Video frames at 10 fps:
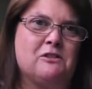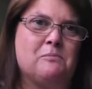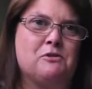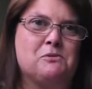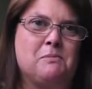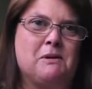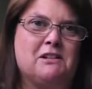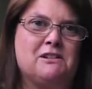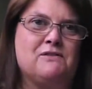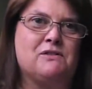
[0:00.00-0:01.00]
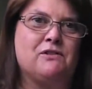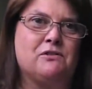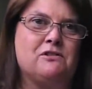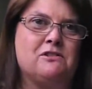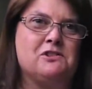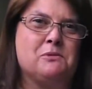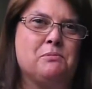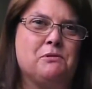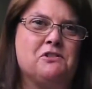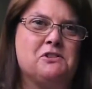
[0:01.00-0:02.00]
the perspectives of other
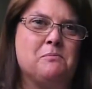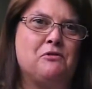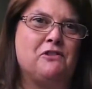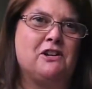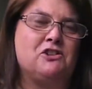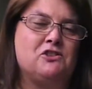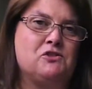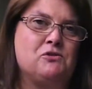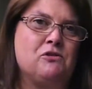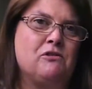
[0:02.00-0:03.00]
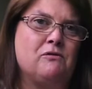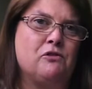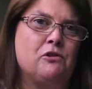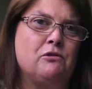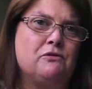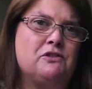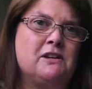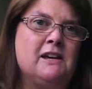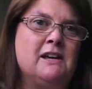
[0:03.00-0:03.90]
disciplines and professions who are involved.